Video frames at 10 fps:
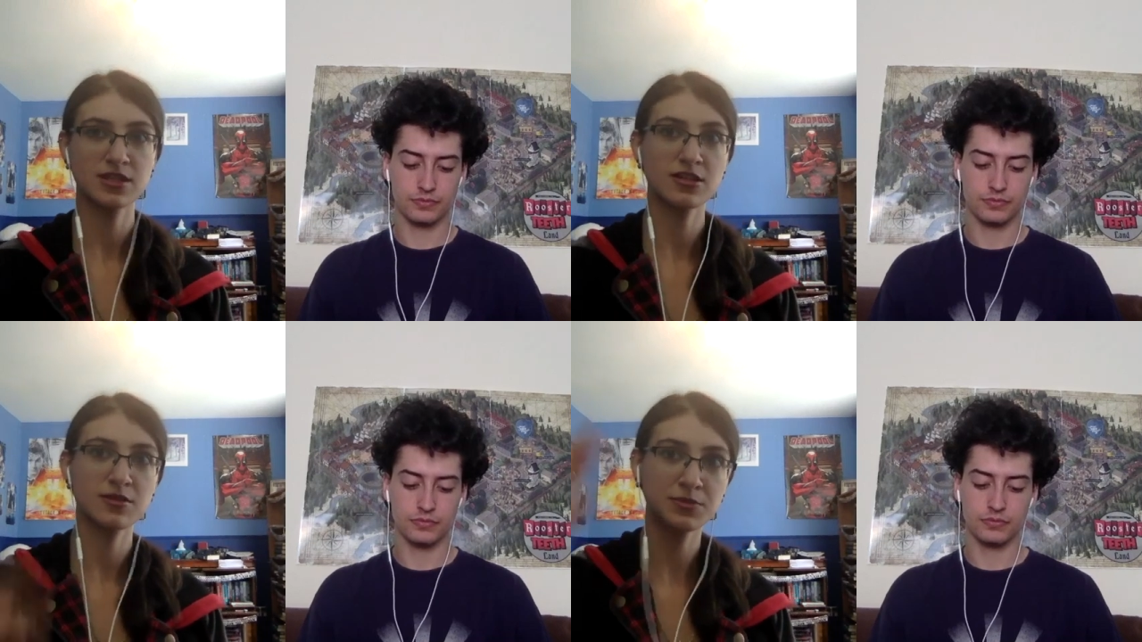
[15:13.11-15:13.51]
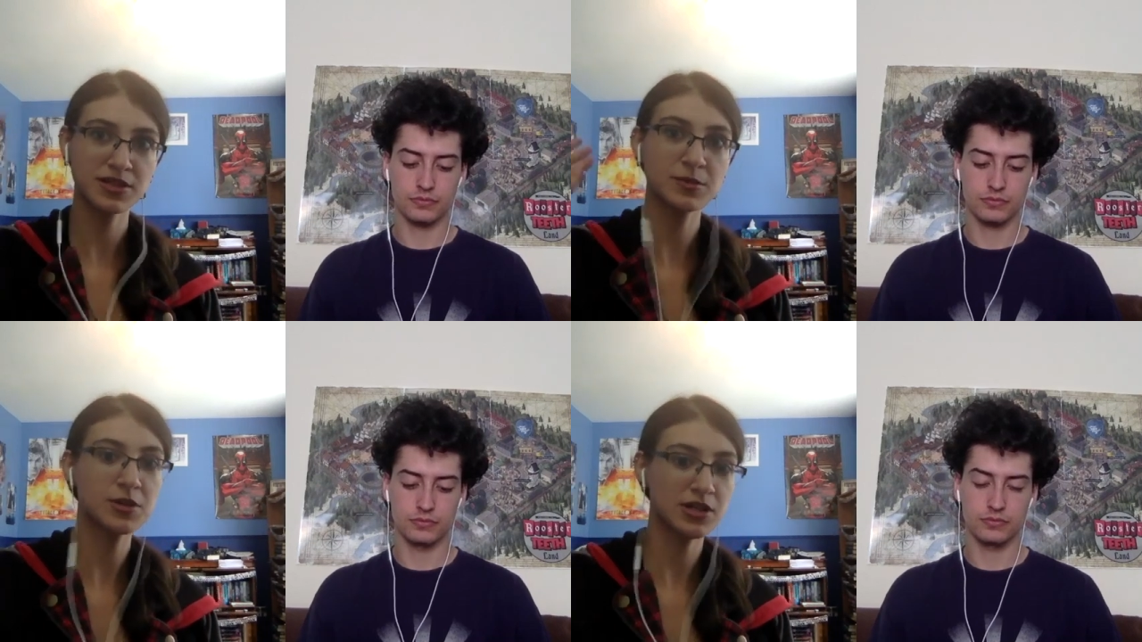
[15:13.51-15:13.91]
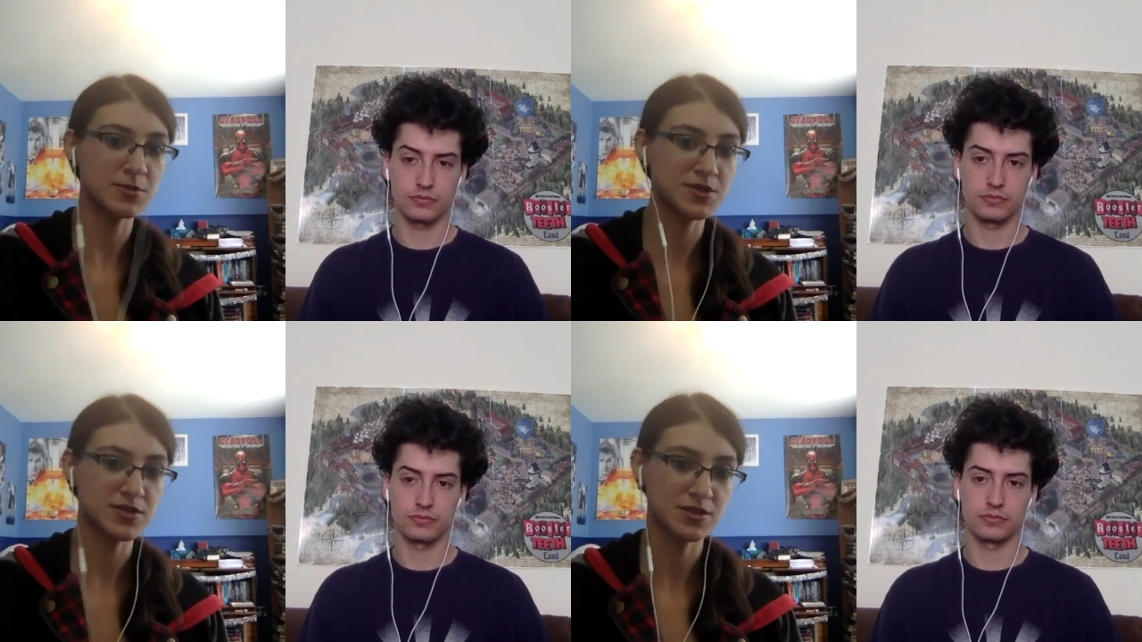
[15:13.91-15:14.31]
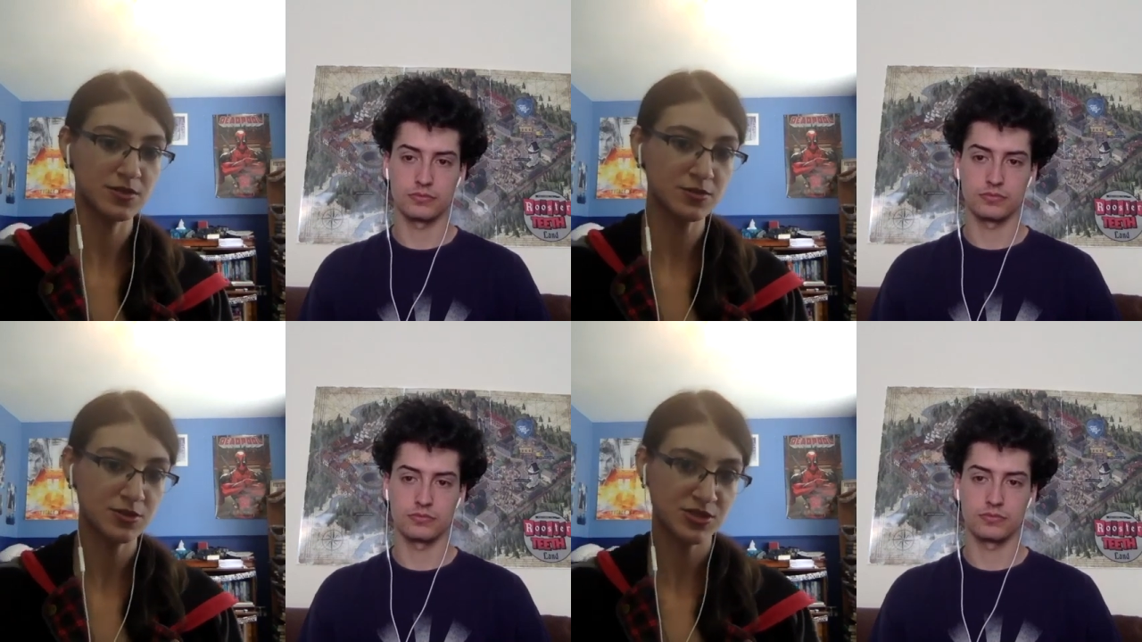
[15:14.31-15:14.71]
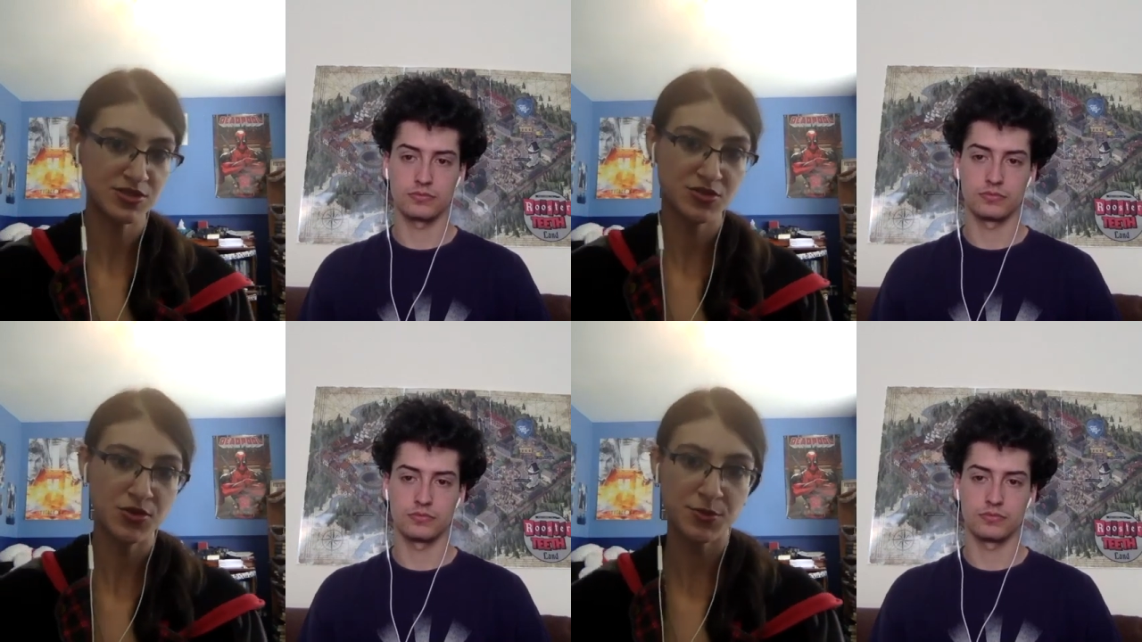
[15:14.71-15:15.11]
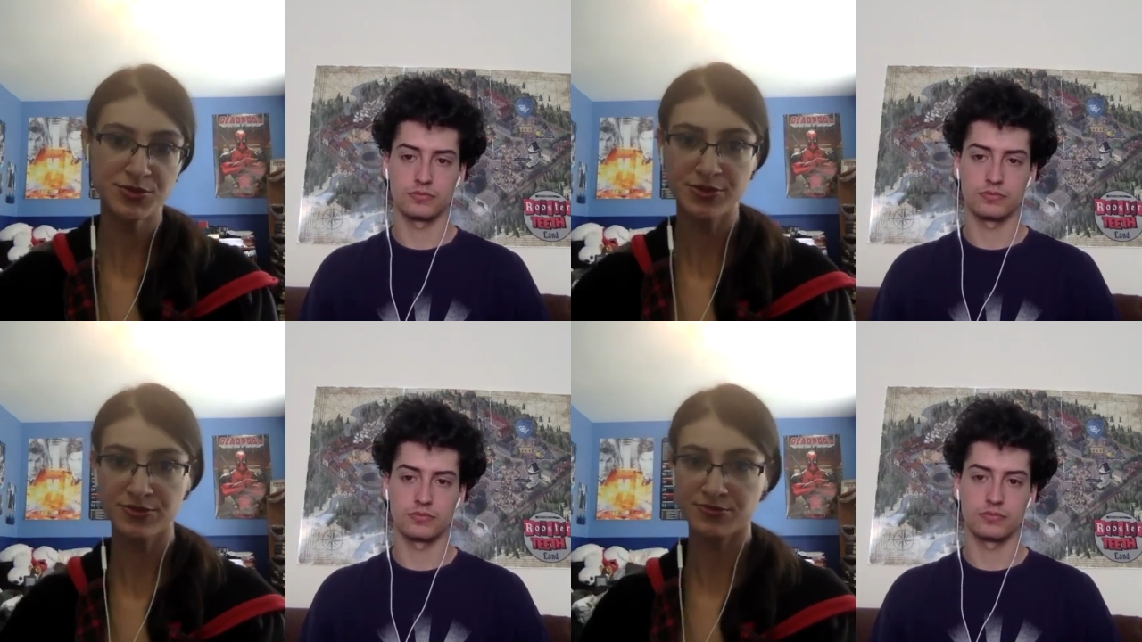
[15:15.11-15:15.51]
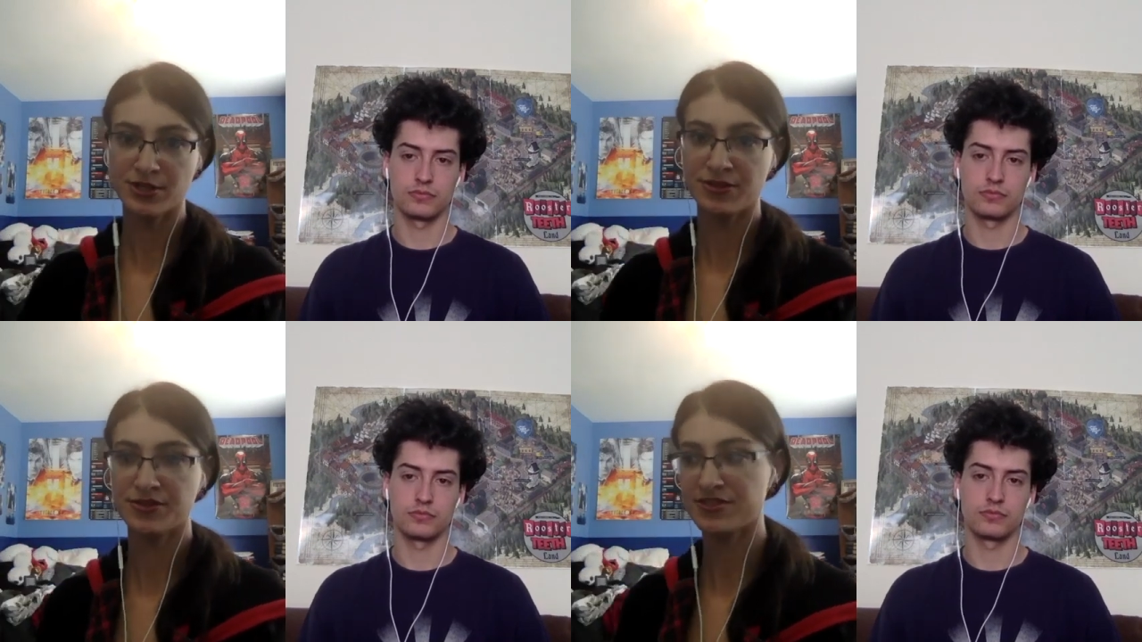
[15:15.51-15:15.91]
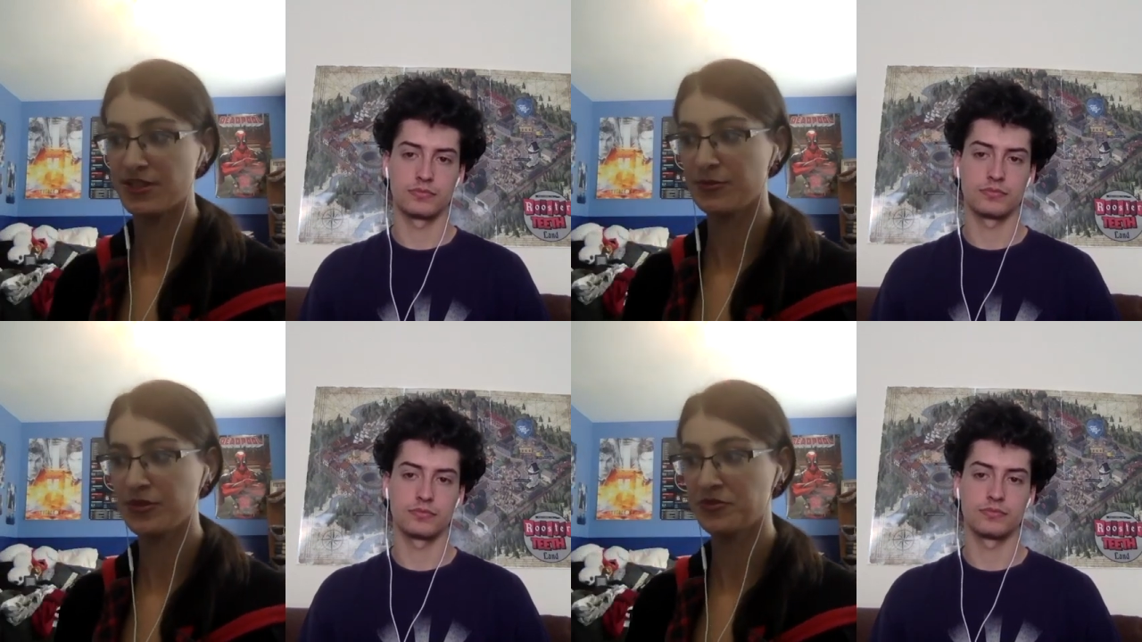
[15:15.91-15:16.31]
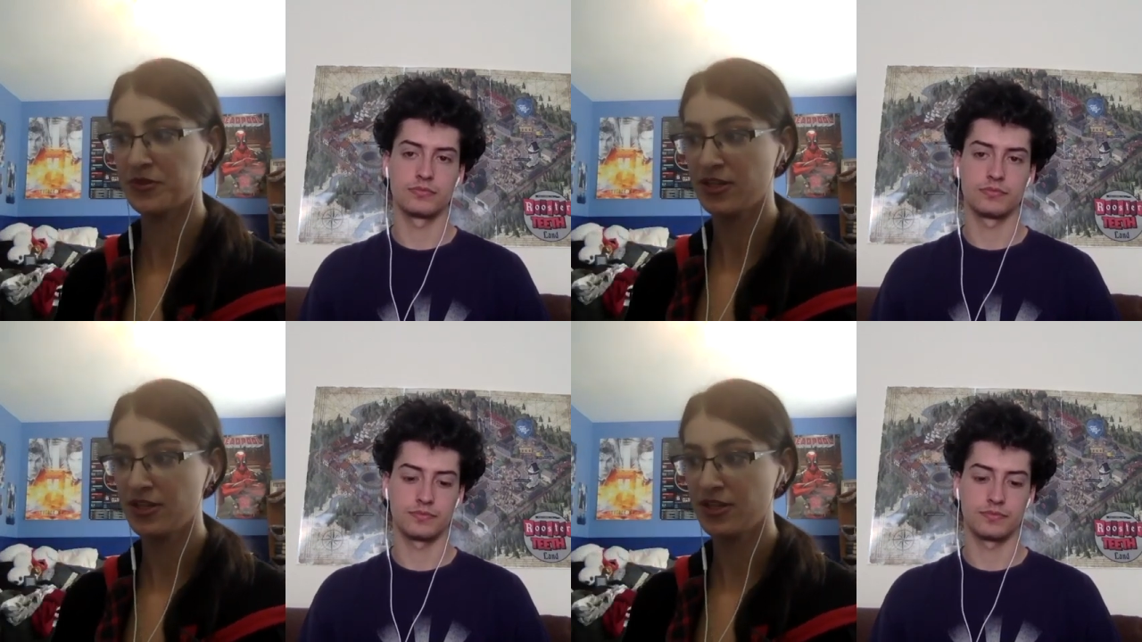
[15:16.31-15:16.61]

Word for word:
Speaker 1: the playbook episode, which is two episodes from now in this album.